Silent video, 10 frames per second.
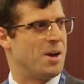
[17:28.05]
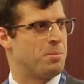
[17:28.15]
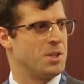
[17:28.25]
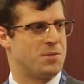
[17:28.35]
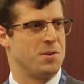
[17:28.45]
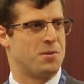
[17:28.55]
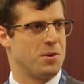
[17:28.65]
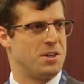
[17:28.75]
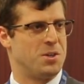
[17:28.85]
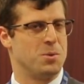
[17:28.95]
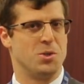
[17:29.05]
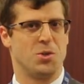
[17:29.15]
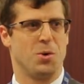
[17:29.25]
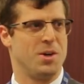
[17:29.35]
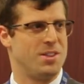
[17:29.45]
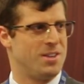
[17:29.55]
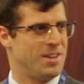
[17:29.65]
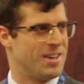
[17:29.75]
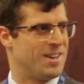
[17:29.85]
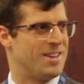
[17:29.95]
please feel free to enjoy
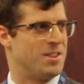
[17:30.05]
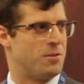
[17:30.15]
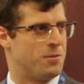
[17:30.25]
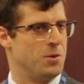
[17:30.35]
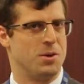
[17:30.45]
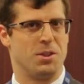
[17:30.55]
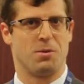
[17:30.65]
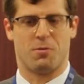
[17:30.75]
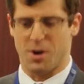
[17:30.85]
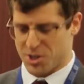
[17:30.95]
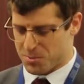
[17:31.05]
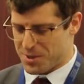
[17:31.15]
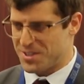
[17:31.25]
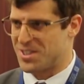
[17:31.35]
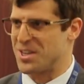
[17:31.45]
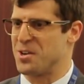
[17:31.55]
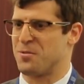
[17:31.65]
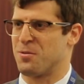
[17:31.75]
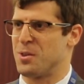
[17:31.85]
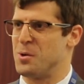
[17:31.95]
the food and the refreshments.
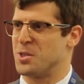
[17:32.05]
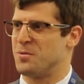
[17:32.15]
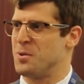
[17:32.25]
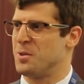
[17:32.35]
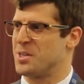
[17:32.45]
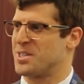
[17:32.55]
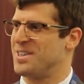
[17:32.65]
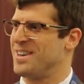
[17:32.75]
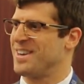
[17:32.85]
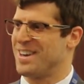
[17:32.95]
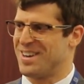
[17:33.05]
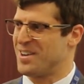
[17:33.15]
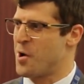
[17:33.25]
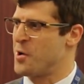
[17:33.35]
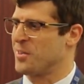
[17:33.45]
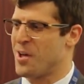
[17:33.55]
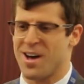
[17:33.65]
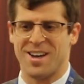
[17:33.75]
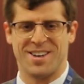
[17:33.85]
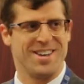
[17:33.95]
For those of you listening
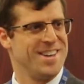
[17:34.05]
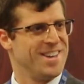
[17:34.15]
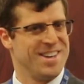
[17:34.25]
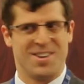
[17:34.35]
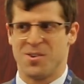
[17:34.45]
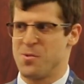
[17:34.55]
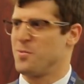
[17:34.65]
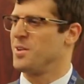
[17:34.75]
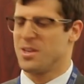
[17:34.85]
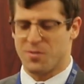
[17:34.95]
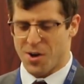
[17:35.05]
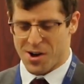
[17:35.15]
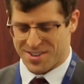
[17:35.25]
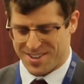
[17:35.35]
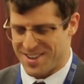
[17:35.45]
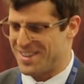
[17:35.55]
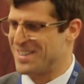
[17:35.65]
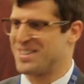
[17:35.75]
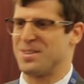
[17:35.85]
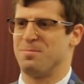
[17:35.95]
online, hopefully you've got
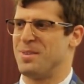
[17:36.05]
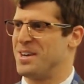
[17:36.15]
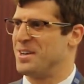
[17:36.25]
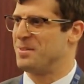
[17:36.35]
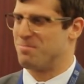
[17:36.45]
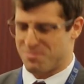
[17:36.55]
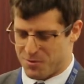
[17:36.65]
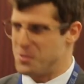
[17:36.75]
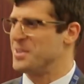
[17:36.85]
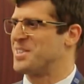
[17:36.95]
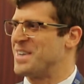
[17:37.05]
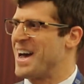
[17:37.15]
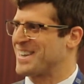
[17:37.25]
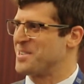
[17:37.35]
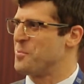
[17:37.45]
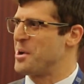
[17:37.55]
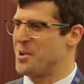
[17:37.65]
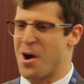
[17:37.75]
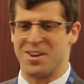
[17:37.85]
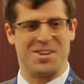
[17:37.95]
some food and snacks and
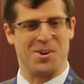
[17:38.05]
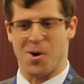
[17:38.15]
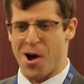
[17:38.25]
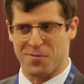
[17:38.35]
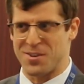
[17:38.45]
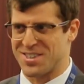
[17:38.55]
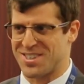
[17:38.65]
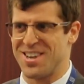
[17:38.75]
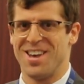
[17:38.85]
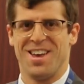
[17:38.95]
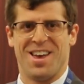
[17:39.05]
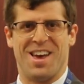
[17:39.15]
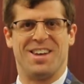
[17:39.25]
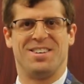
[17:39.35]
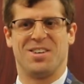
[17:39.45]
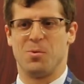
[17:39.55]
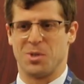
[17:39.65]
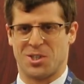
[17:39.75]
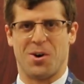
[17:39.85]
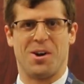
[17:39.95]
whatnot in your office, and
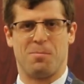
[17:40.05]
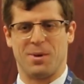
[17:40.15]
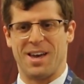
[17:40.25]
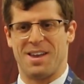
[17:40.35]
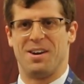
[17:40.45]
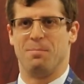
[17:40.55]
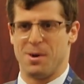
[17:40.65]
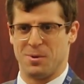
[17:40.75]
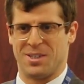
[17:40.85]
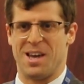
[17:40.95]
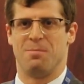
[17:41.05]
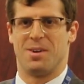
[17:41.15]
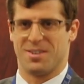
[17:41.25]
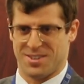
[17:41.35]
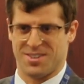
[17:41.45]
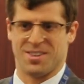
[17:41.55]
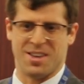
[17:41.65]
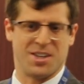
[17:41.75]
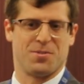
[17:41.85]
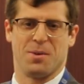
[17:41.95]
we'll start up again in about 10 minutes.
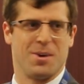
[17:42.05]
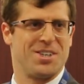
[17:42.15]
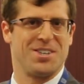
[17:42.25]
Thanks very much.